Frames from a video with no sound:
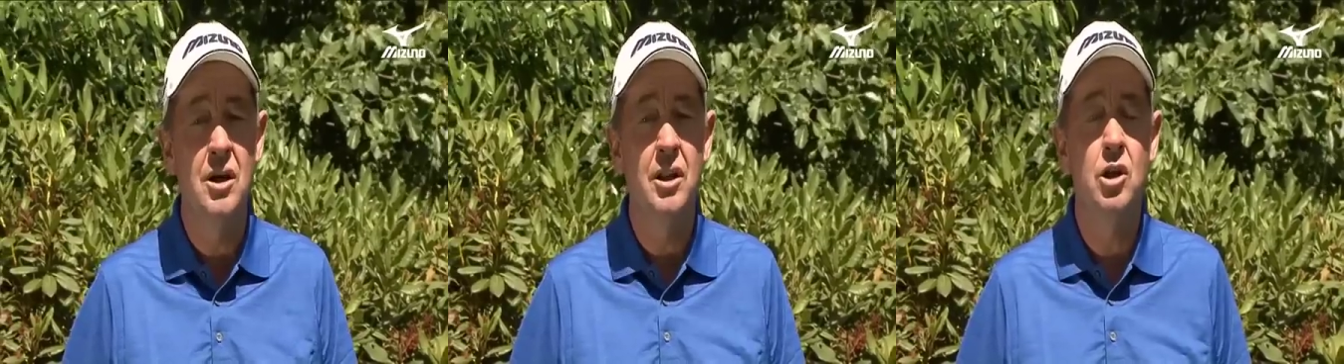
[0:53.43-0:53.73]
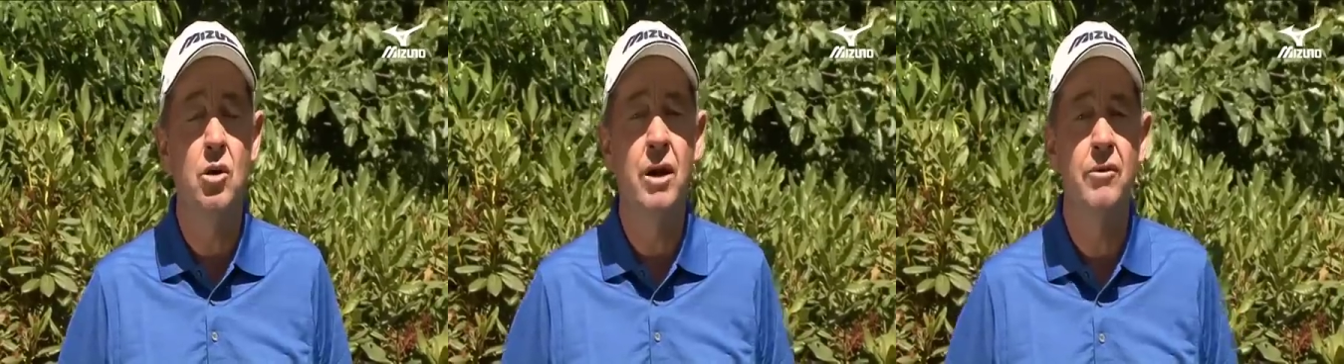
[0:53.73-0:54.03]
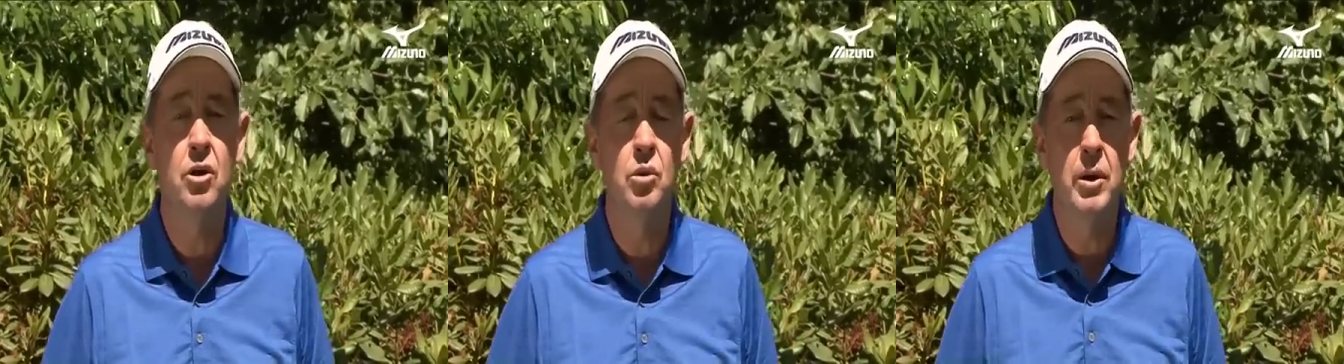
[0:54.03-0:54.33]
and then you'll have
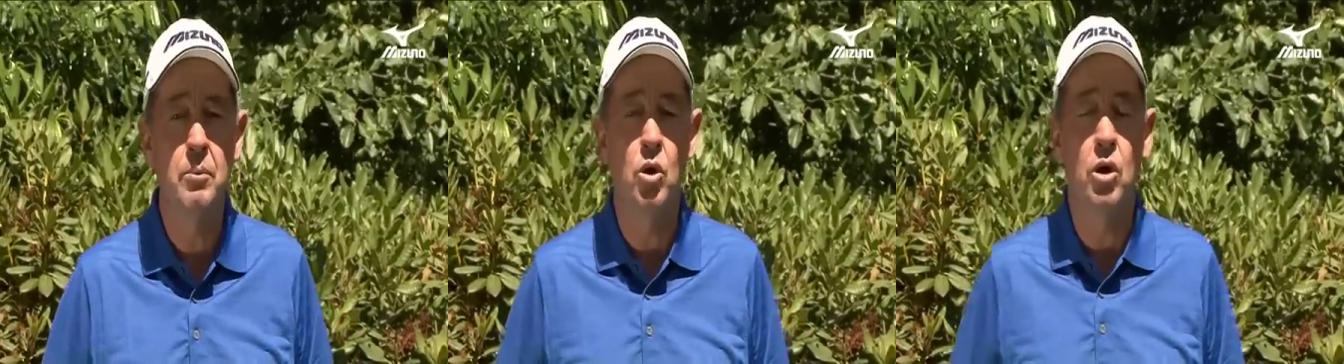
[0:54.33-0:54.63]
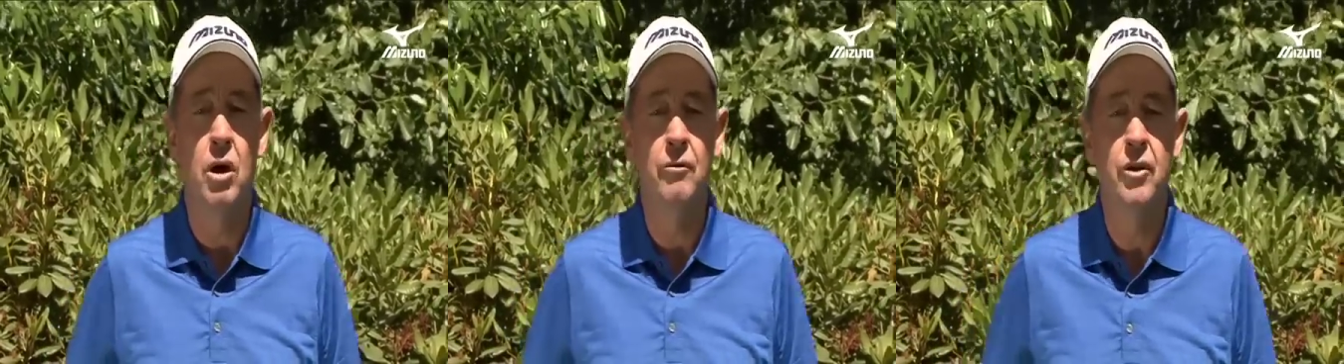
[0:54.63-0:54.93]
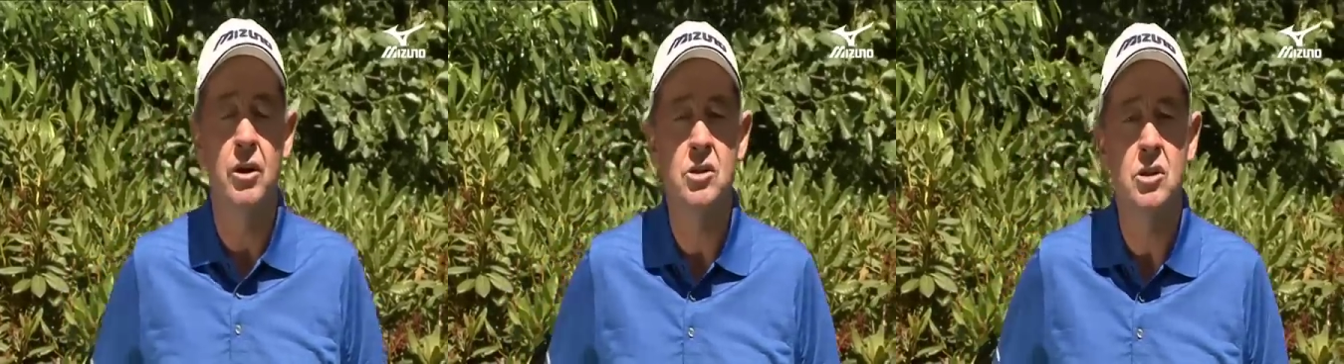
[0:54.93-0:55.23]
a little bit more
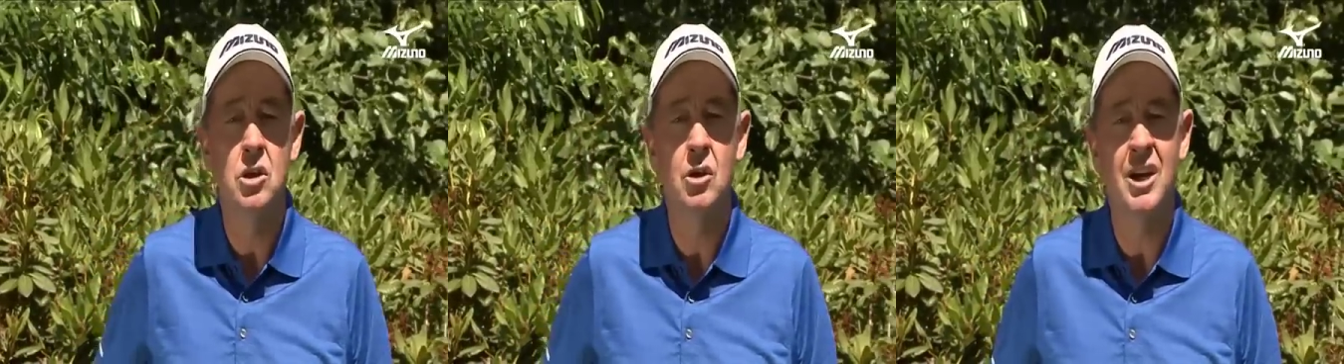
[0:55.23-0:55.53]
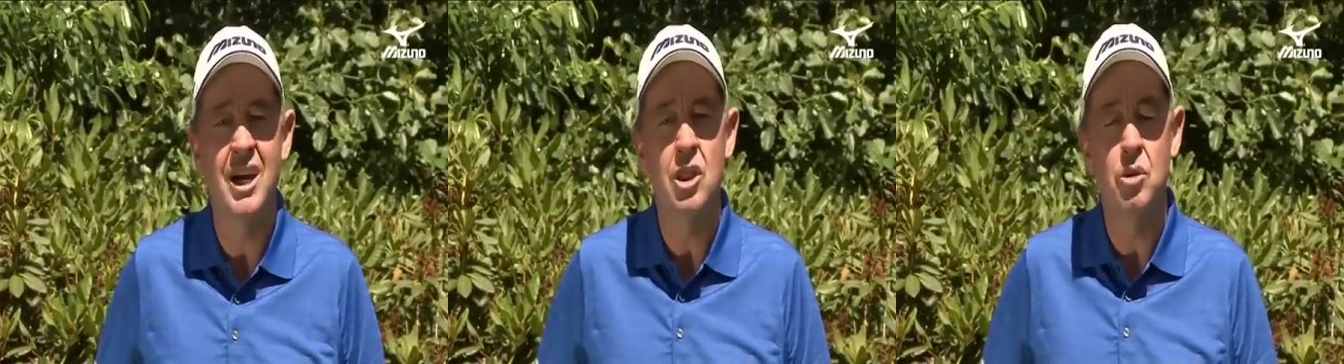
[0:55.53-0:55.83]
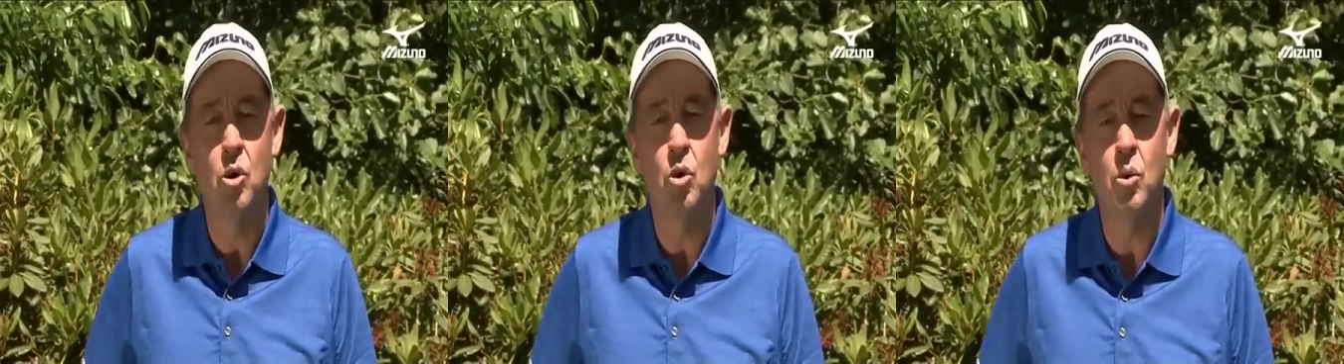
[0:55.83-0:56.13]
confidence that you can get the
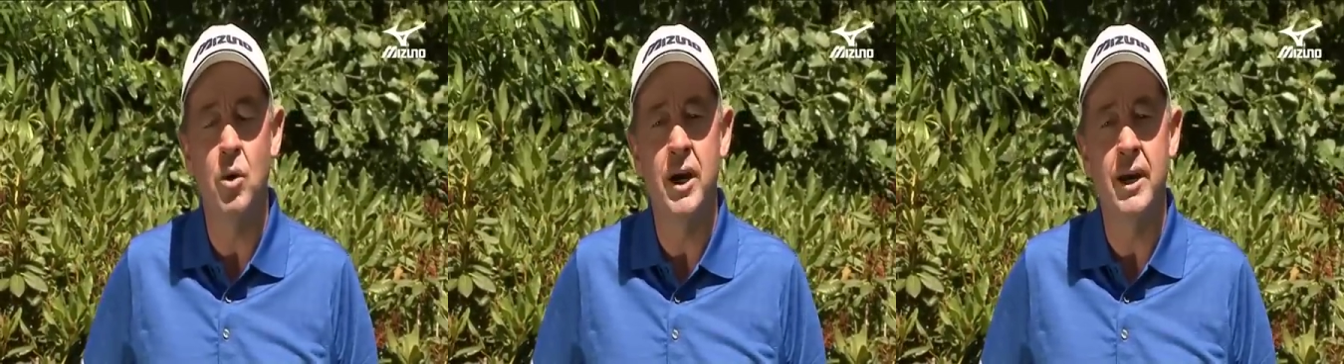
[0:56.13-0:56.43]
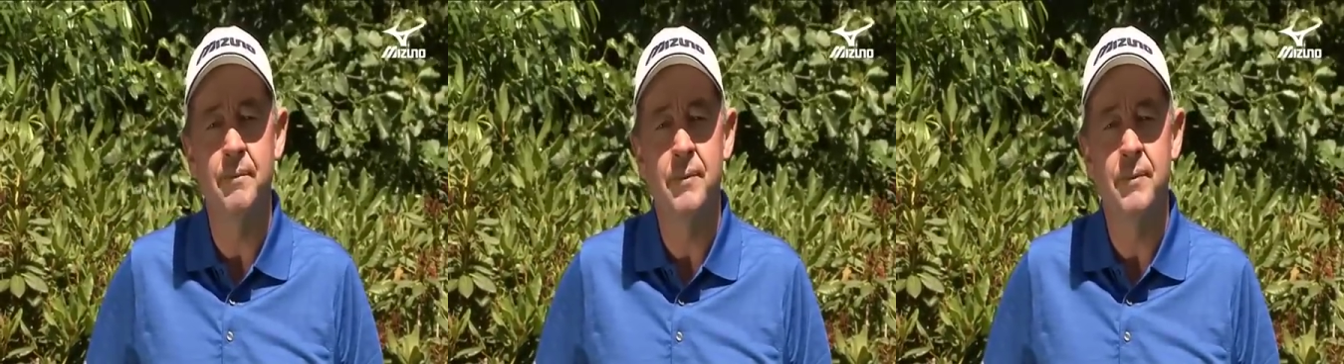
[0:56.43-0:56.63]
ball away.